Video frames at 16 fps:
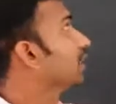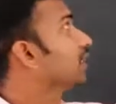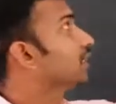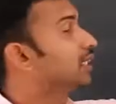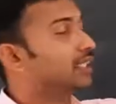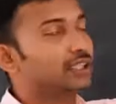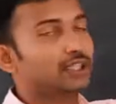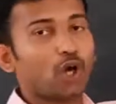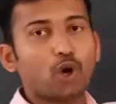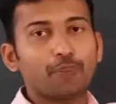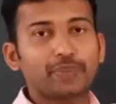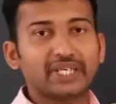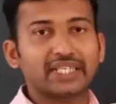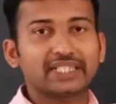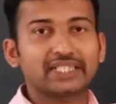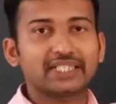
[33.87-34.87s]
the
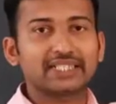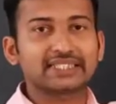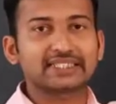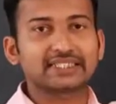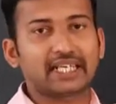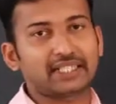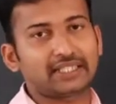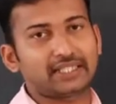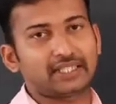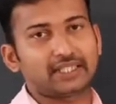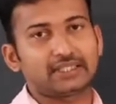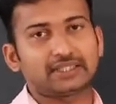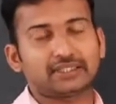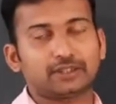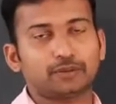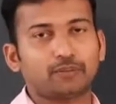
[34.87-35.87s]
topic
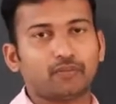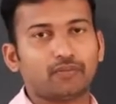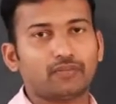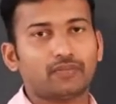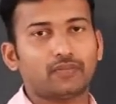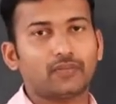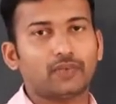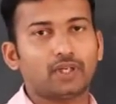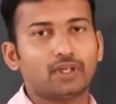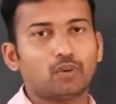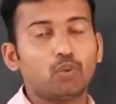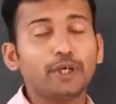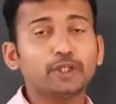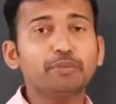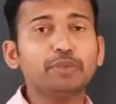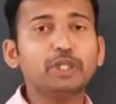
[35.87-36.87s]
circles.
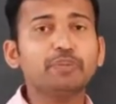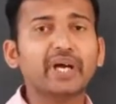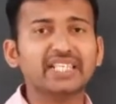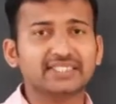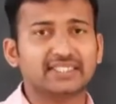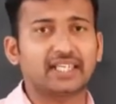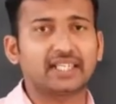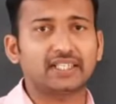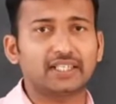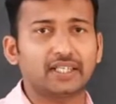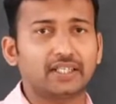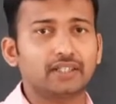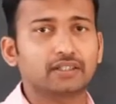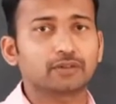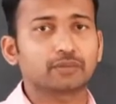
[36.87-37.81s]
What do you mean by circle?